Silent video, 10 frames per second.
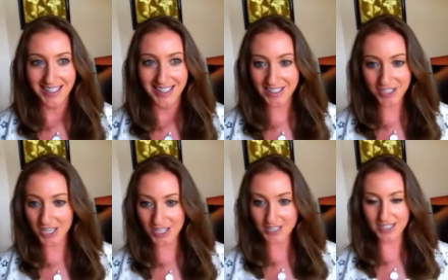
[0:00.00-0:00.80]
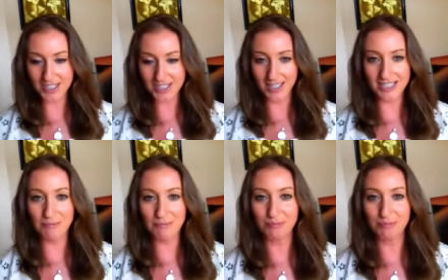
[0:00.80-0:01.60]
it's
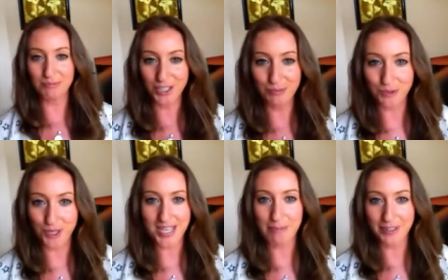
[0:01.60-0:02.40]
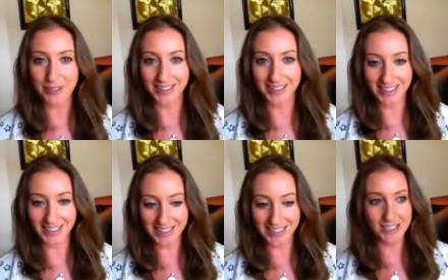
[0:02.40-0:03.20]
unbelievable what's happening. It
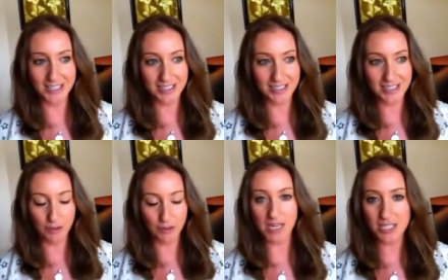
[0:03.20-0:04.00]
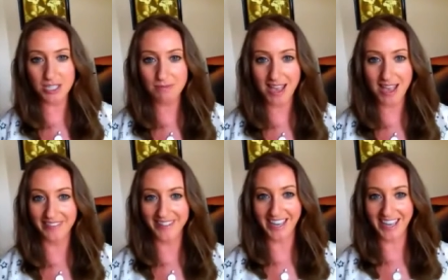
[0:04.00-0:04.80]
is the momentum and
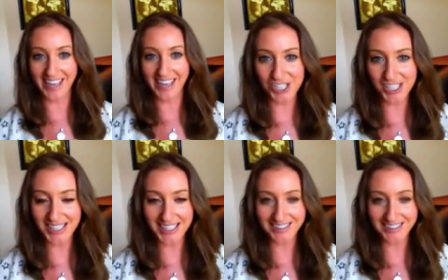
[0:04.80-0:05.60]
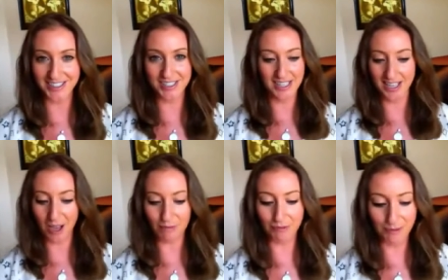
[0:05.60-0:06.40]
the energy that's come
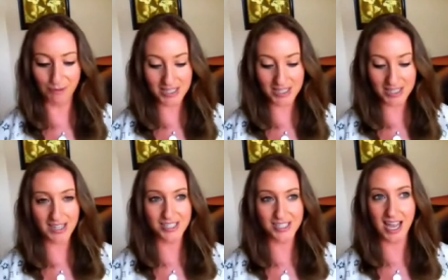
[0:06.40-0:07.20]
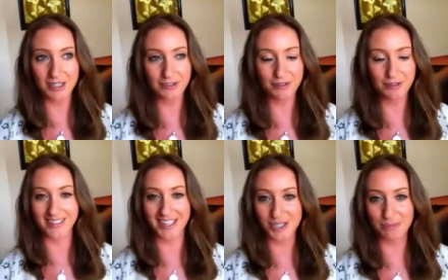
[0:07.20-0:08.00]
from this. I just can't even
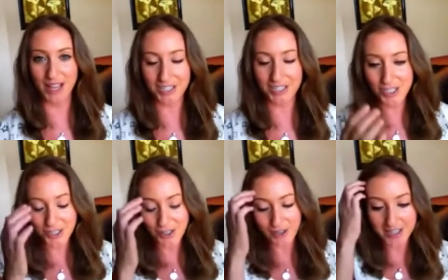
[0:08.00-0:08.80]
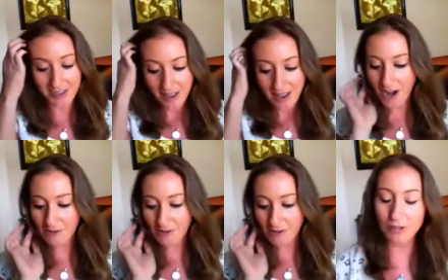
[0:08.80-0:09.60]
explain to you. And I
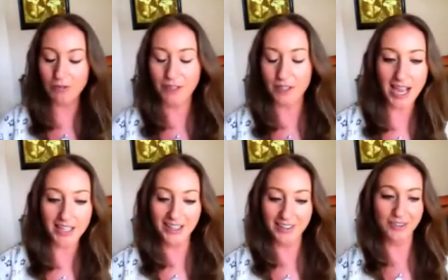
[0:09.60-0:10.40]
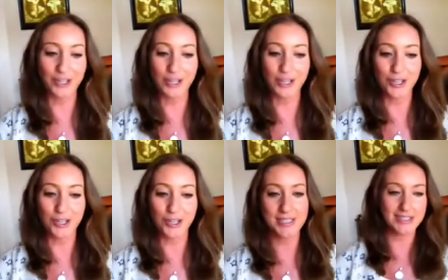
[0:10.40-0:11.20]
really feel like the
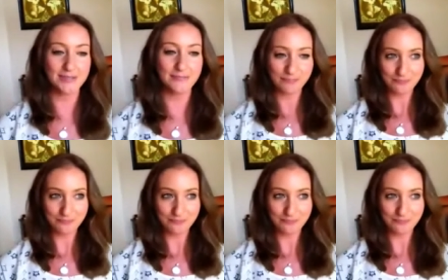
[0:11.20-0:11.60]
universe